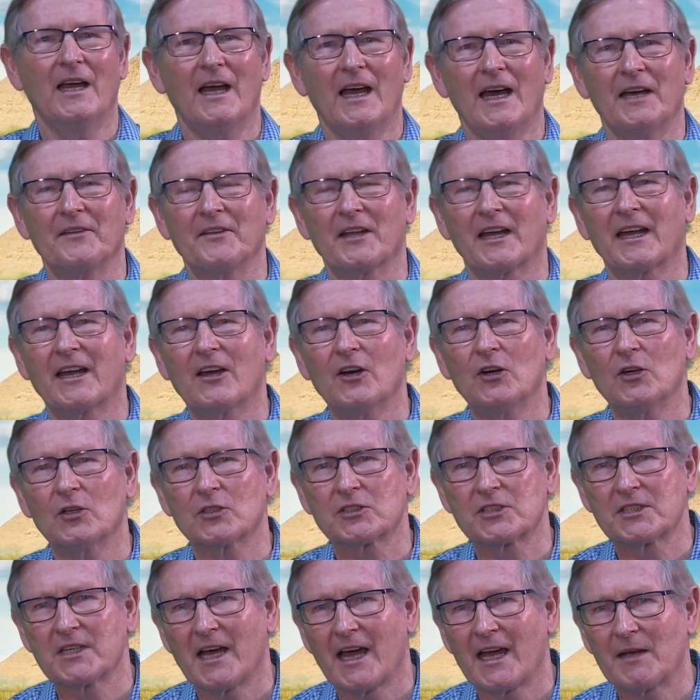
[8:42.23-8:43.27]
And the
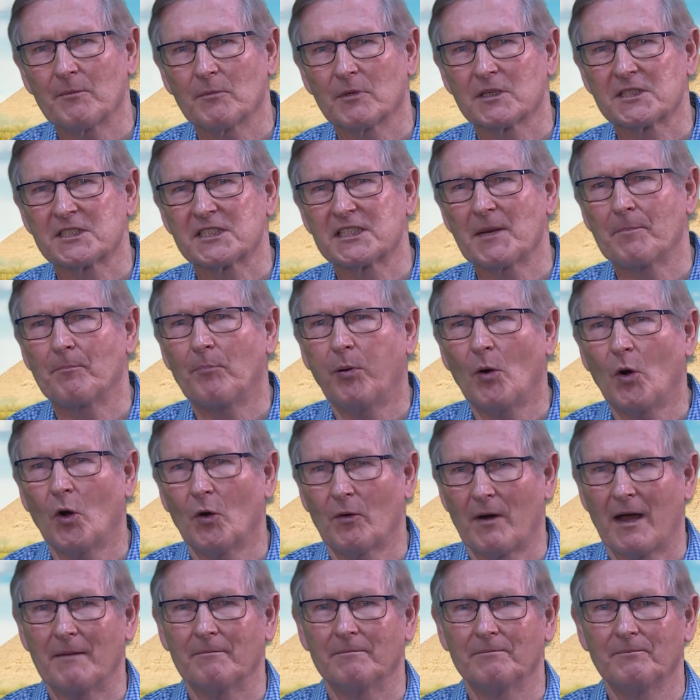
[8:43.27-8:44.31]
girl's name was
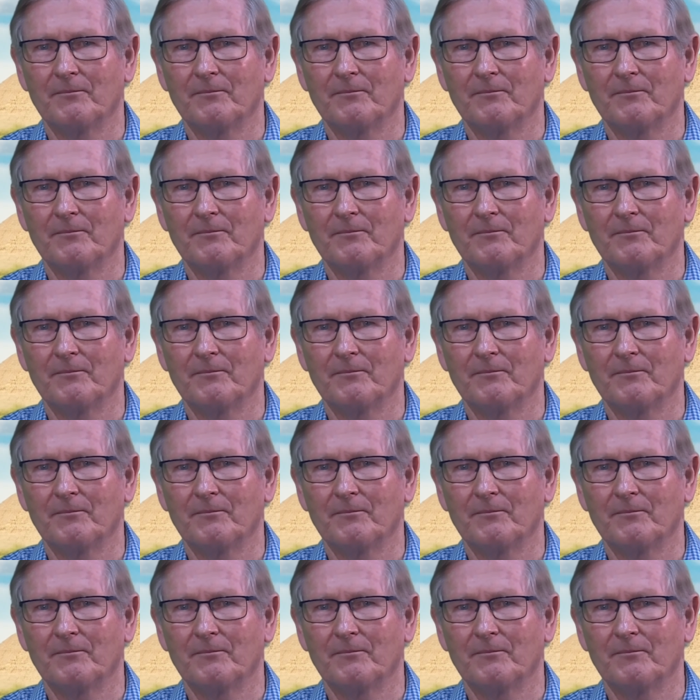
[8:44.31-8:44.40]
Zipporah.